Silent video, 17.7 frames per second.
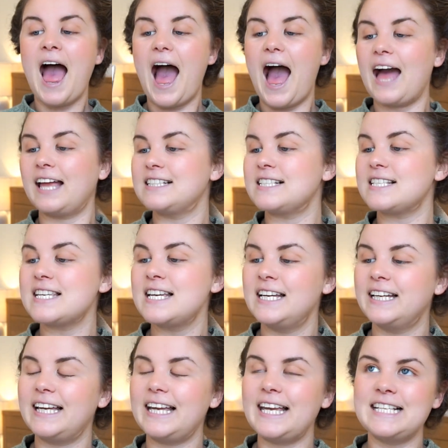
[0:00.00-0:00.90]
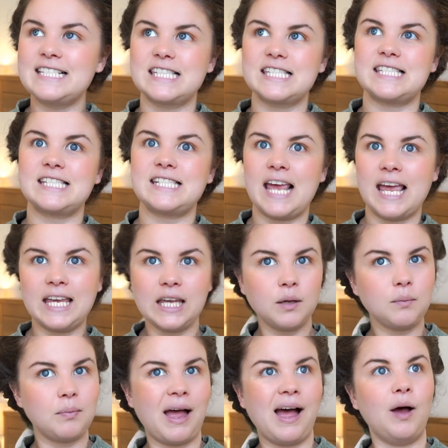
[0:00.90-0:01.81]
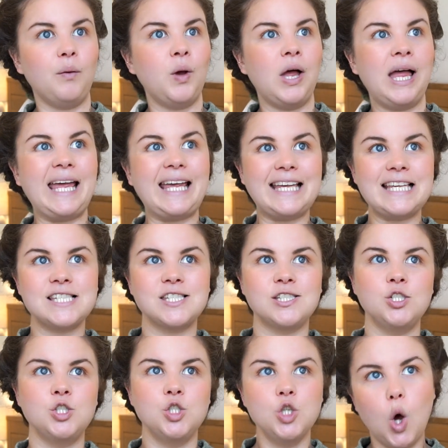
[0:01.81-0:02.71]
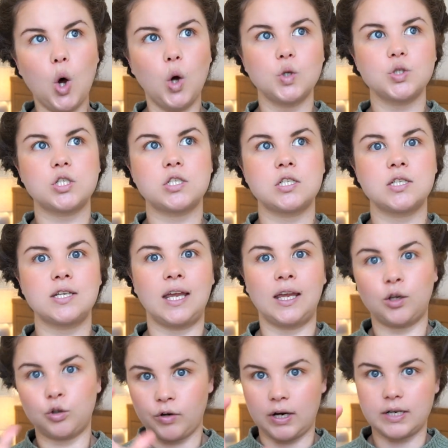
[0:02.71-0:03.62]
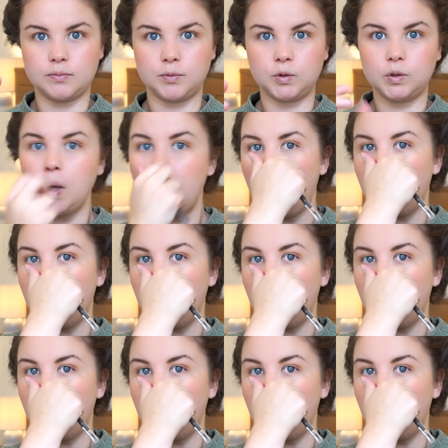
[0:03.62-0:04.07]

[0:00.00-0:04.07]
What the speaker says: and its staying power is not incredible.